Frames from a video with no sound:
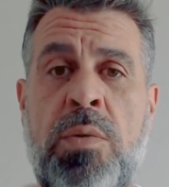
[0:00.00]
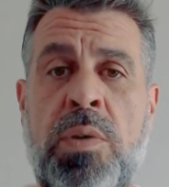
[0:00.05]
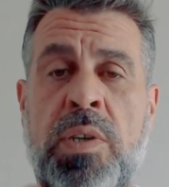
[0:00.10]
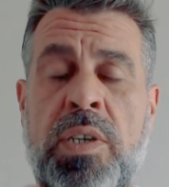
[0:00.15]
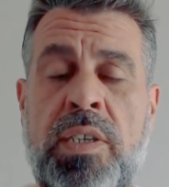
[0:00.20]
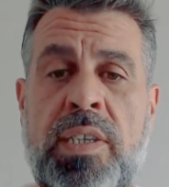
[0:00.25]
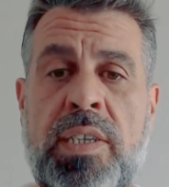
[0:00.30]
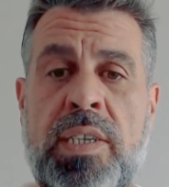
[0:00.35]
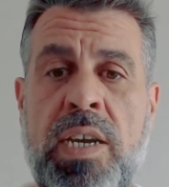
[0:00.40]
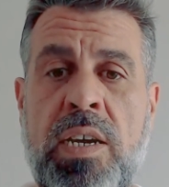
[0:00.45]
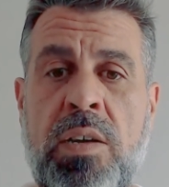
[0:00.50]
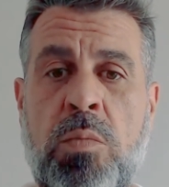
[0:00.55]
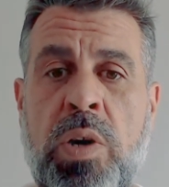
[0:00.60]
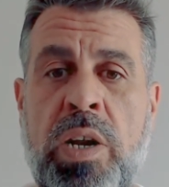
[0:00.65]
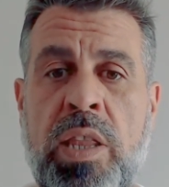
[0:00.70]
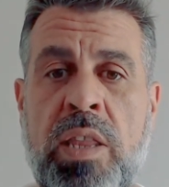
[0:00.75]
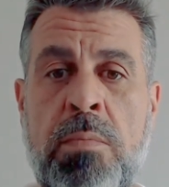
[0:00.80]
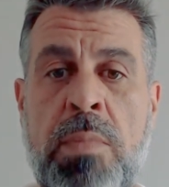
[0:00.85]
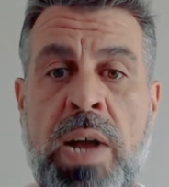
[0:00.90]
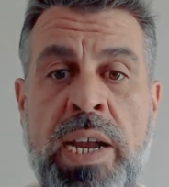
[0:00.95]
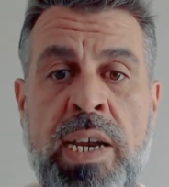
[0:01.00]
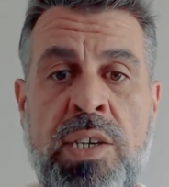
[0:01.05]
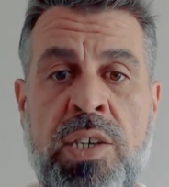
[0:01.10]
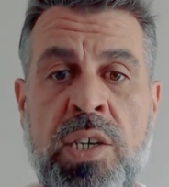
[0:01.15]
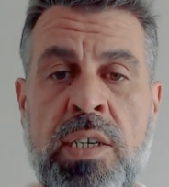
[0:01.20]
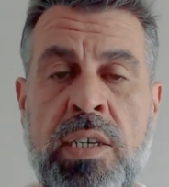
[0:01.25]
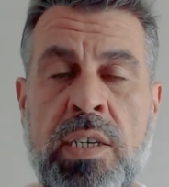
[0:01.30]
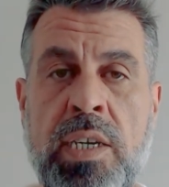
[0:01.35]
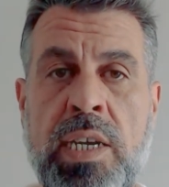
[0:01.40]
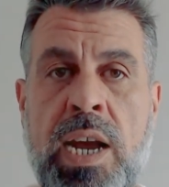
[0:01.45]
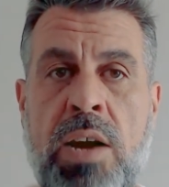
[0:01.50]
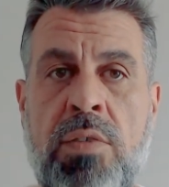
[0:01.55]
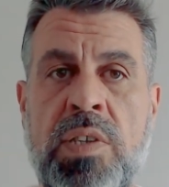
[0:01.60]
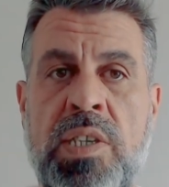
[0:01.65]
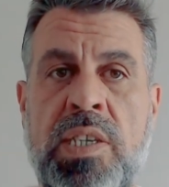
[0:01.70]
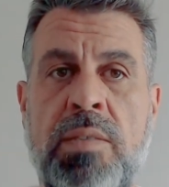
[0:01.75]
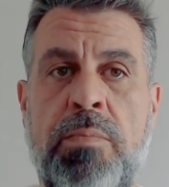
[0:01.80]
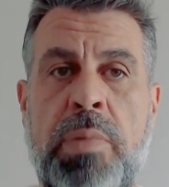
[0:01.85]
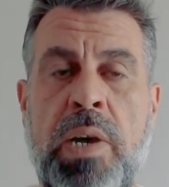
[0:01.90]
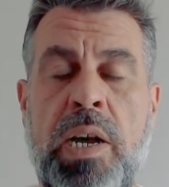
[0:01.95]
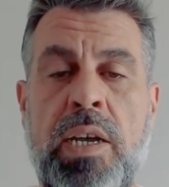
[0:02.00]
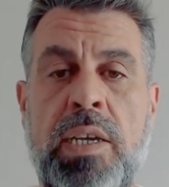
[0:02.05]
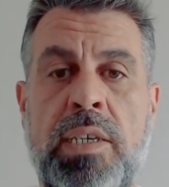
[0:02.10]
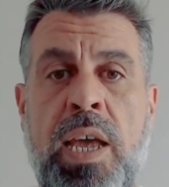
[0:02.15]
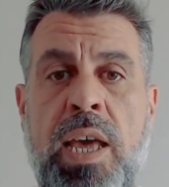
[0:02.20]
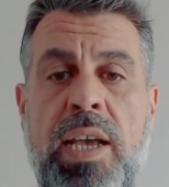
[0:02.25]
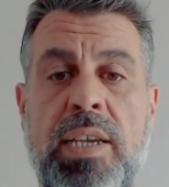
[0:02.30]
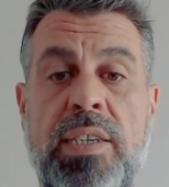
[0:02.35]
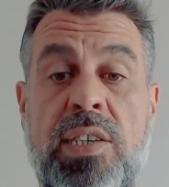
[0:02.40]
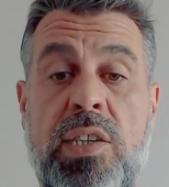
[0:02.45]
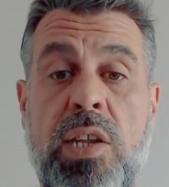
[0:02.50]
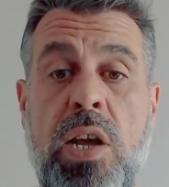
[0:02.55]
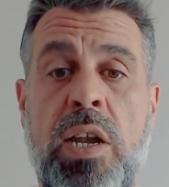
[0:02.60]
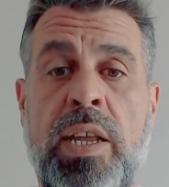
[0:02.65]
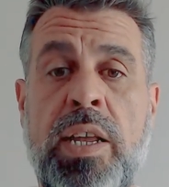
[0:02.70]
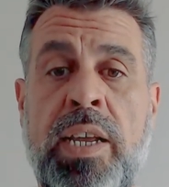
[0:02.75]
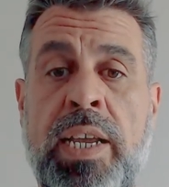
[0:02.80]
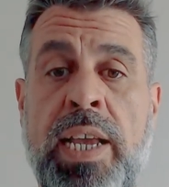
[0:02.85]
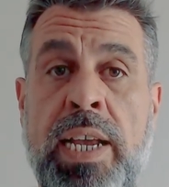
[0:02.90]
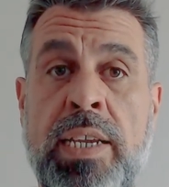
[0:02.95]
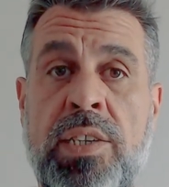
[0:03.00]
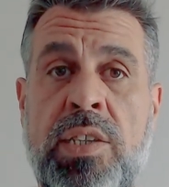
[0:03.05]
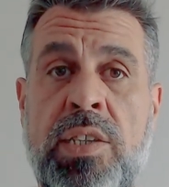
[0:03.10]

at one of the major currency pairs, at sterling against